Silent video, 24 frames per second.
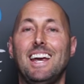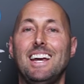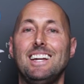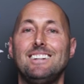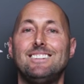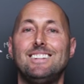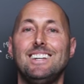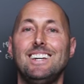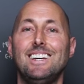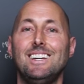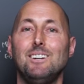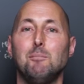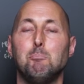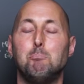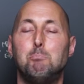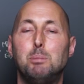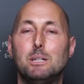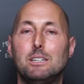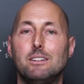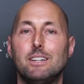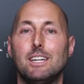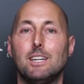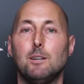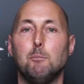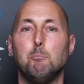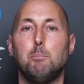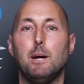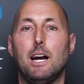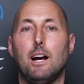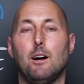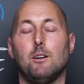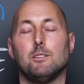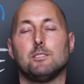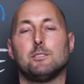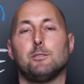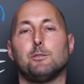eighteen billion
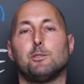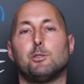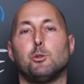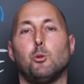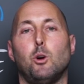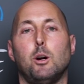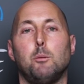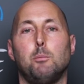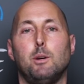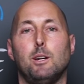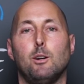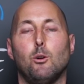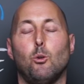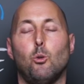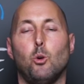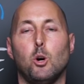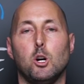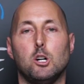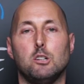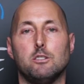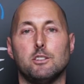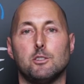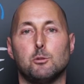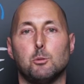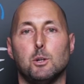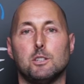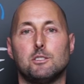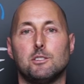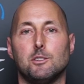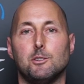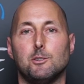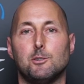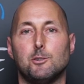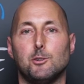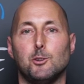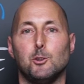pounds of soybean oil is what's
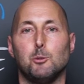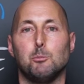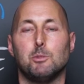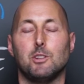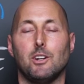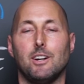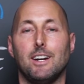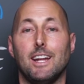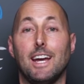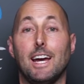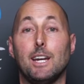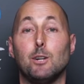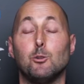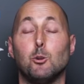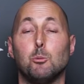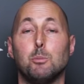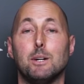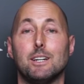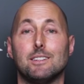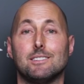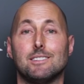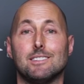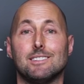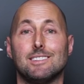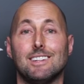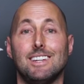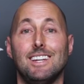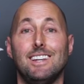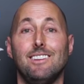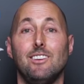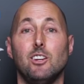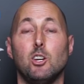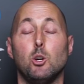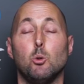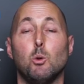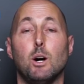consumed on an annual basis
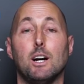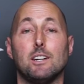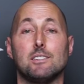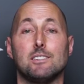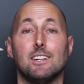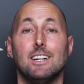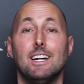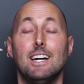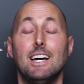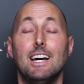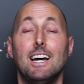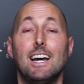in the U S.